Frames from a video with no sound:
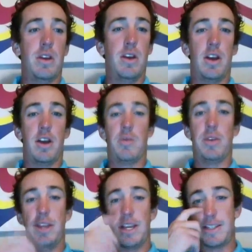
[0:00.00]

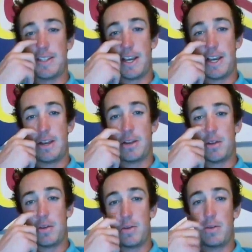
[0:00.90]
What they said
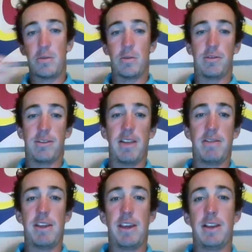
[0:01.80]
were
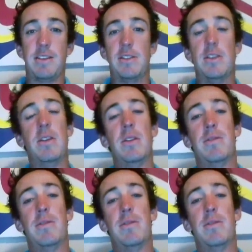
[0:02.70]
five things.